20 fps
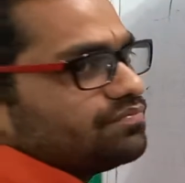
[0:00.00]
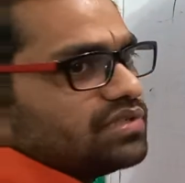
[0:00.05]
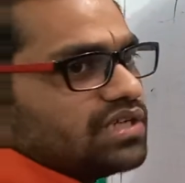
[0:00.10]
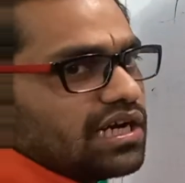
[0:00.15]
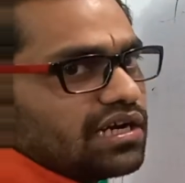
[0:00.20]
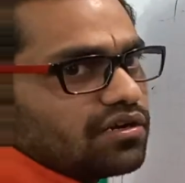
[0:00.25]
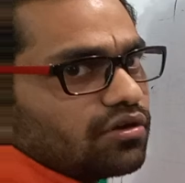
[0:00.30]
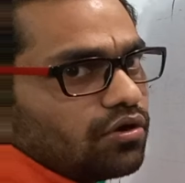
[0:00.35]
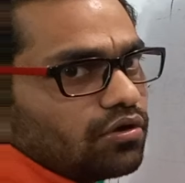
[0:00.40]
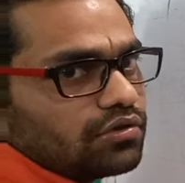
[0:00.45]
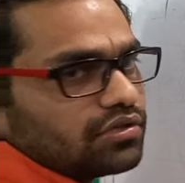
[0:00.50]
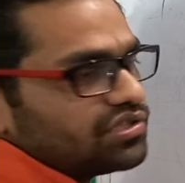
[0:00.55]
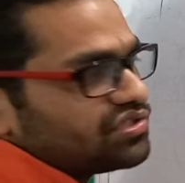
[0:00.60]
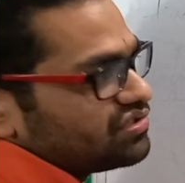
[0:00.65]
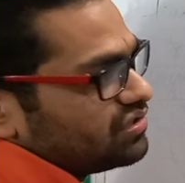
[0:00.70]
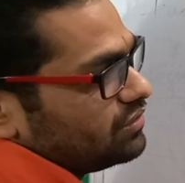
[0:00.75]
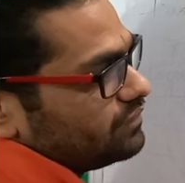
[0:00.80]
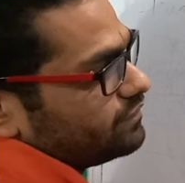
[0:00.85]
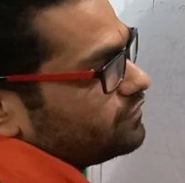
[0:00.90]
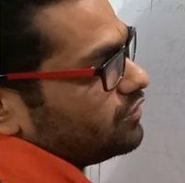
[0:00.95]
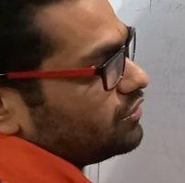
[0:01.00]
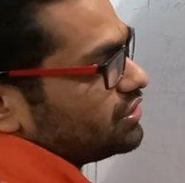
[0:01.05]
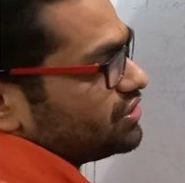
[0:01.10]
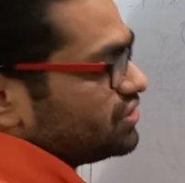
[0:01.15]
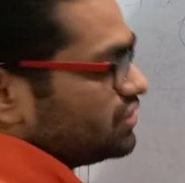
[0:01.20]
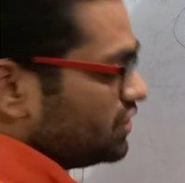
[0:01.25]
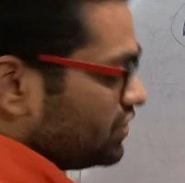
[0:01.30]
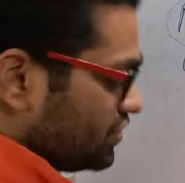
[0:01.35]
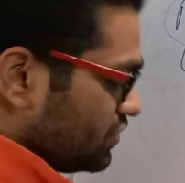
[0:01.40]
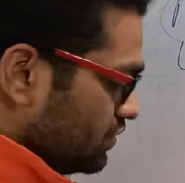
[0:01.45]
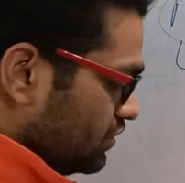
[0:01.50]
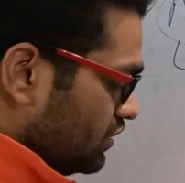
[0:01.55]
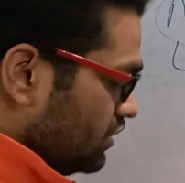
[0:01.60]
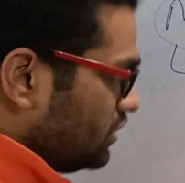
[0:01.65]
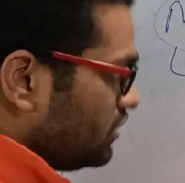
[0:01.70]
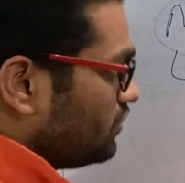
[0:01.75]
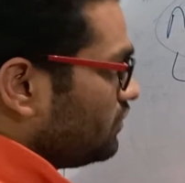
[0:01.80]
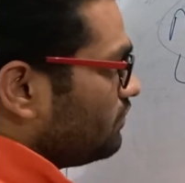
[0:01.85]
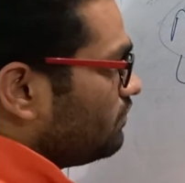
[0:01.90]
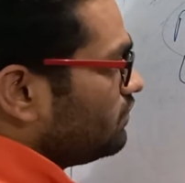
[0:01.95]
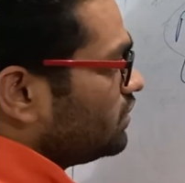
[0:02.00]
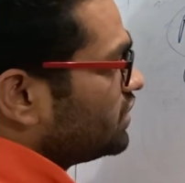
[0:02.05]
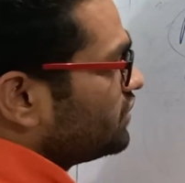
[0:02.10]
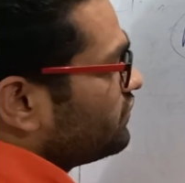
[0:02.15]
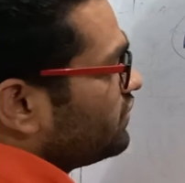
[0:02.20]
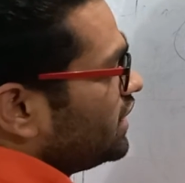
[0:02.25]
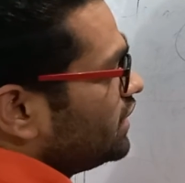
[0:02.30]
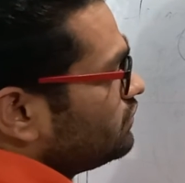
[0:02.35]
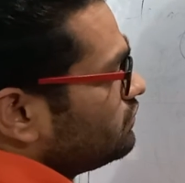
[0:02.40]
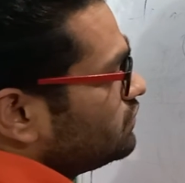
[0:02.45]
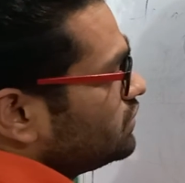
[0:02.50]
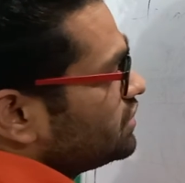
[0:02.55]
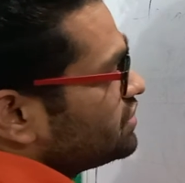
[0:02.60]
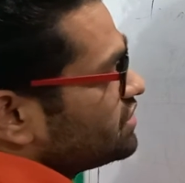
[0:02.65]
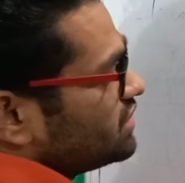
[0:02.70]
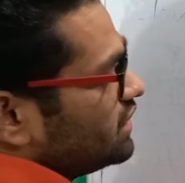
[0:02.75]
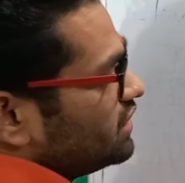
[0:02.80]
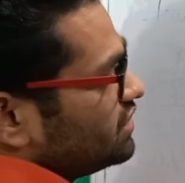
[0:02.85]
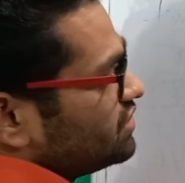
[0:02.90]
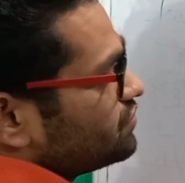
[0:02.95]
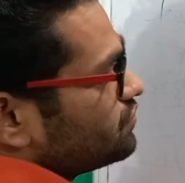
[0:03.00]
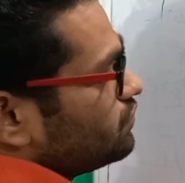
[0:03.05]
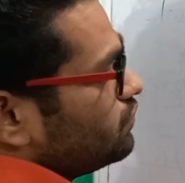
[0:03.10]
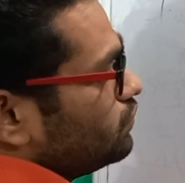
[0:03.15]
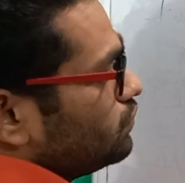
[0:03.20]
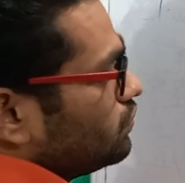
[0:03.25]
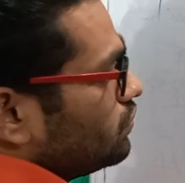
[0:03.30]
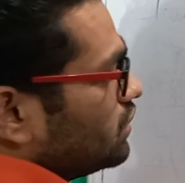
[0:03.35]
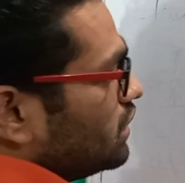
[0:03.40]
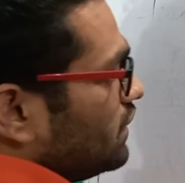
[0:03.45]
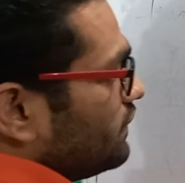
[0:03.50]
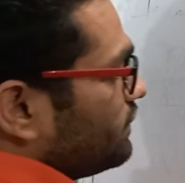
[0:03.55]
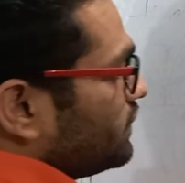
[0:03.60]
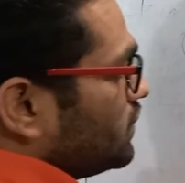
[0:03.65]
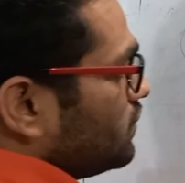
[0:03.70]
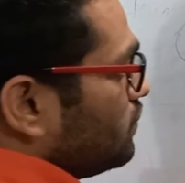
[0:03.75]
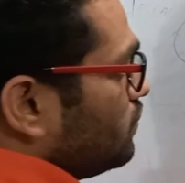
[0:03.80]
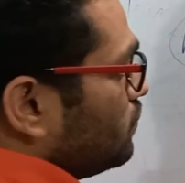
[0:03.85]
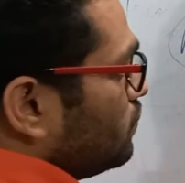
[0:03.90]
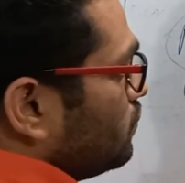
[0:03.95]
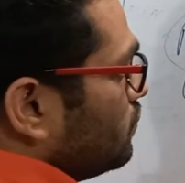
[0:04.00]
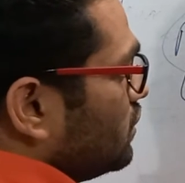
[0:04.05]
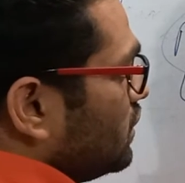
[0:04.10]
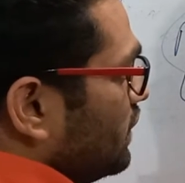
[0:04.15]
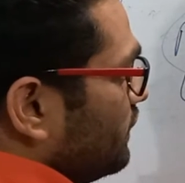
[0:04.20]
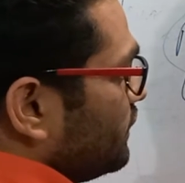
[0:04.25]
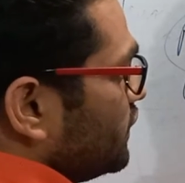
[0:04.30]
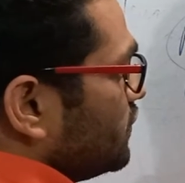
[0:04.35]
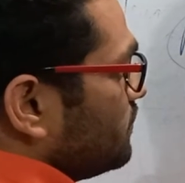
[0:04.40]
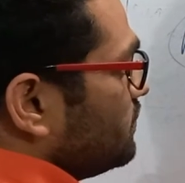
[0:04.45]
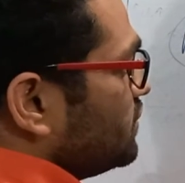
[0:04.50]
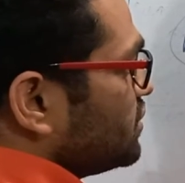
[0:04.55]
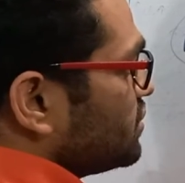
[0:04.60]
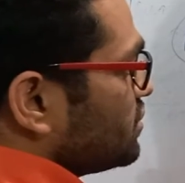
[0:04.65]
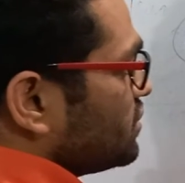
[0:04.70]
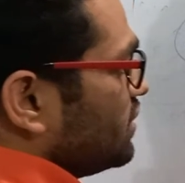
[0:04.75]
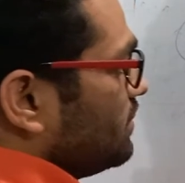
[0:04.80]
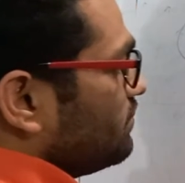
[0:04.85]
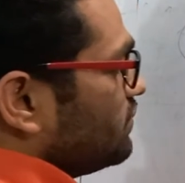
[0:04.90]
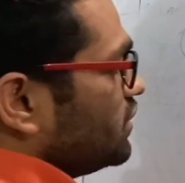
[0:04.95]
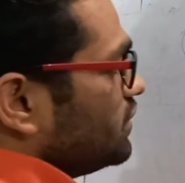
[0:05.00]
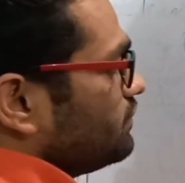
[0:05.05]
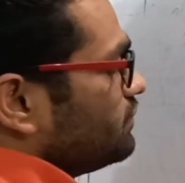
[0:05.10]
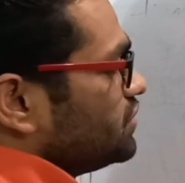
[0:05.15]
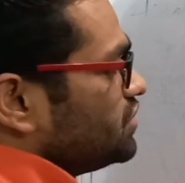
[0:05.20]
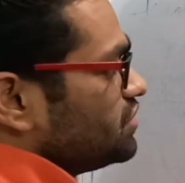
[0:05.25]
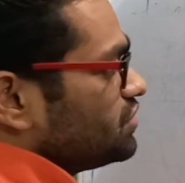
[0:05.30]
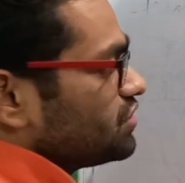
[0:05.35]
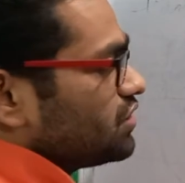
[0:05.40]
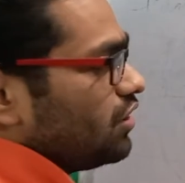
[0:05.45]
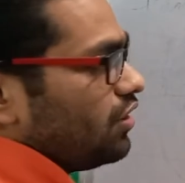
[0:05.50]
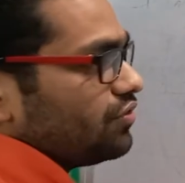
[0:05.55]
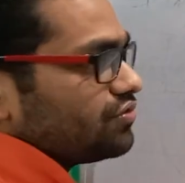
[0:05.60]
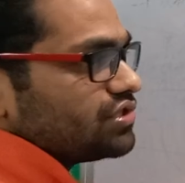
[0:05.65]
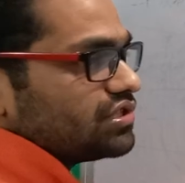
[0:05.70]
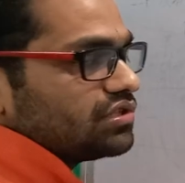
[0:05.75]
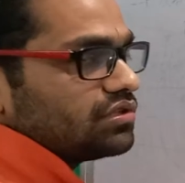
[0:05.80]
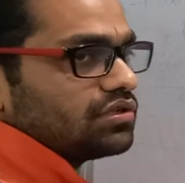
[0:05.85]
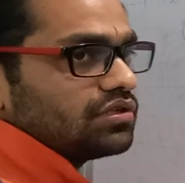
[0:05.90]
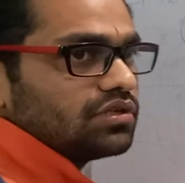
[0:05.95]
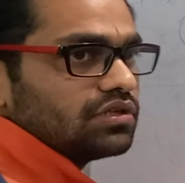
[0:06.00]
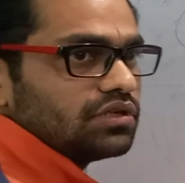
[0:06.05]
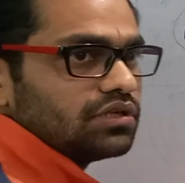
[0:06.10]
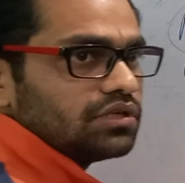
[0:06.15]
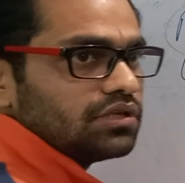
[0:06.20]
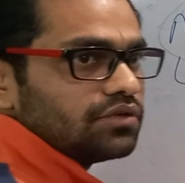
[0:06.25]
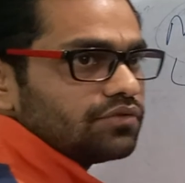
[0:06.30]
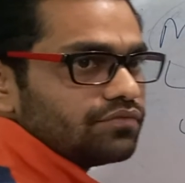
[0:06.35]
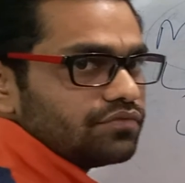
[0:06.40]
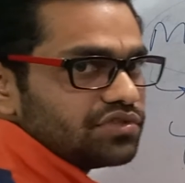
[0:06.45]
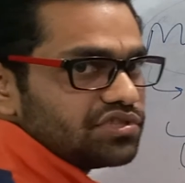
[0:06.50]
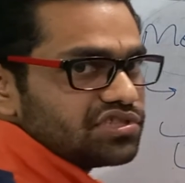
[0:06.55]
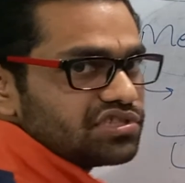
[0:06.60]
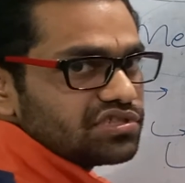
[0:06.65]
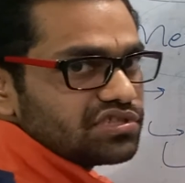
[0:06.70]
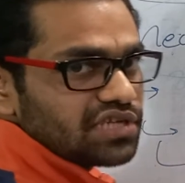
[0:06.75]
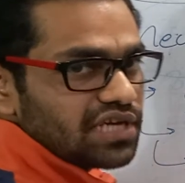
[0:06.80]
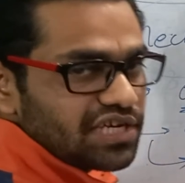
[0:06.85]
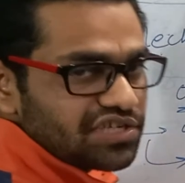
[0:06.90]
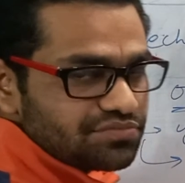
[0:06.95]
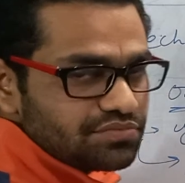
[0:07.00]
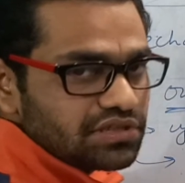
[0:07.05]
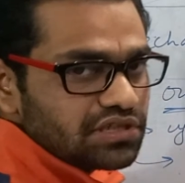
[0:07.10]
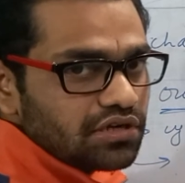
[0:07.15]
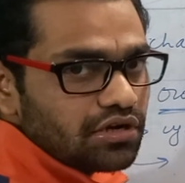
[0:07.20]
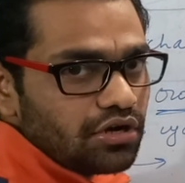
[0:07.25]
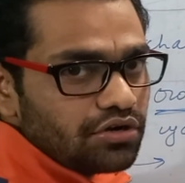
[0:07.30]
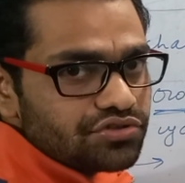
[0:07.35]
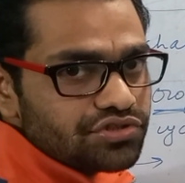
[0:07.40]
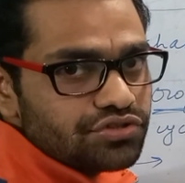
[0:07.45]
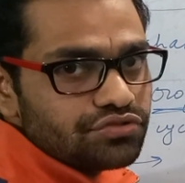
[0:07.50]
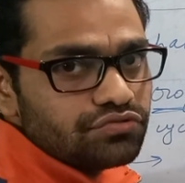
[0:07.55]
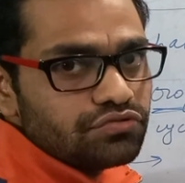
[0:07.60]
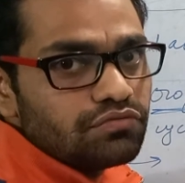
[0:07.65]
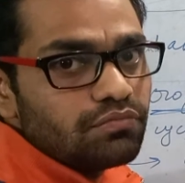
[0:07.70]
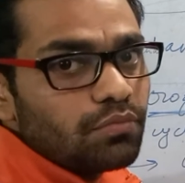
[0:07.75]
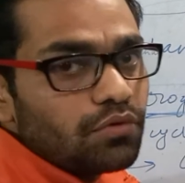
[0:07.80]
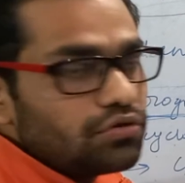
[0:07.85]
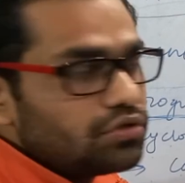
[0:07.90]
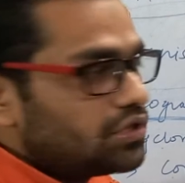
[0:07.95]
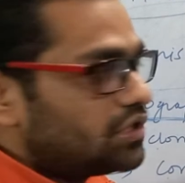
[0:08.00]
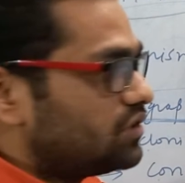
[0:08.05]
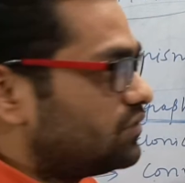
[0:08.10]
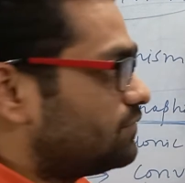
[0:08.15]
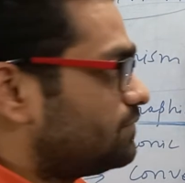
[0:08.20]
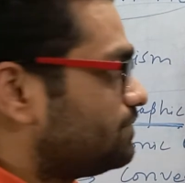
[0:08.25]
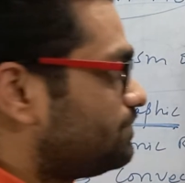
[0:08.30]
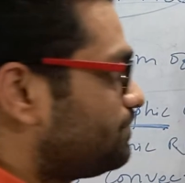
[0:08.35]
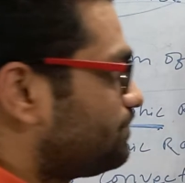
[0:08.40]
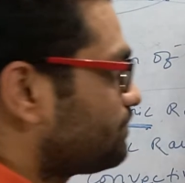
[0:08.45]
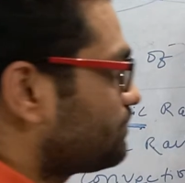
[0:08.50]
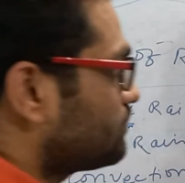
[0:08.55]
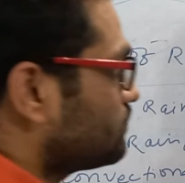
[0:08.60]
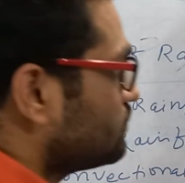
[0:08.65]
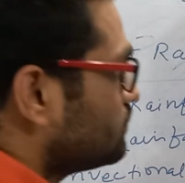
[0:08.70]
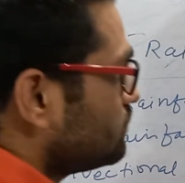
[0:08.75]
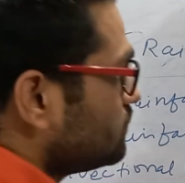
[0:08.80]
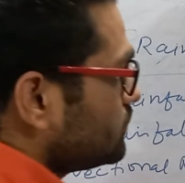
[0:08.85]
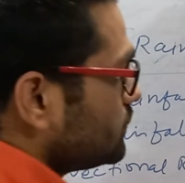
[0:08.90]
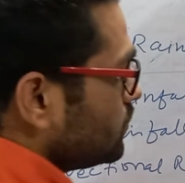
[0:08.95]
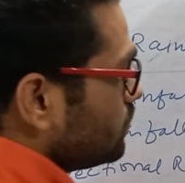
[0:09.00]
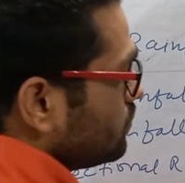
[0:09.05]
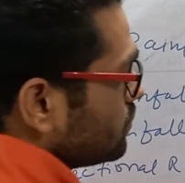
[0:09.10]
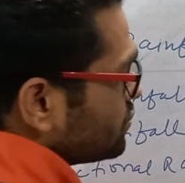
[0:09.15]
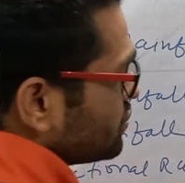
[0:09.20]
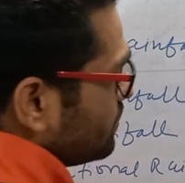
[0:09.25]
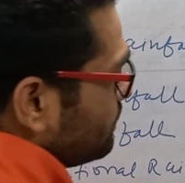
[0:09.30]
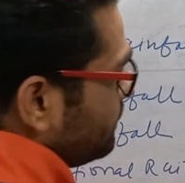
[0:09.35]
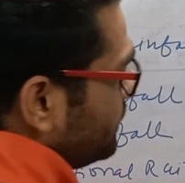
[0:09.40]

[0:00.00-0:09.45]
behind all this rainfall is this, but try to understand this orographic. Orographic means something which is has been caused due to mountain or some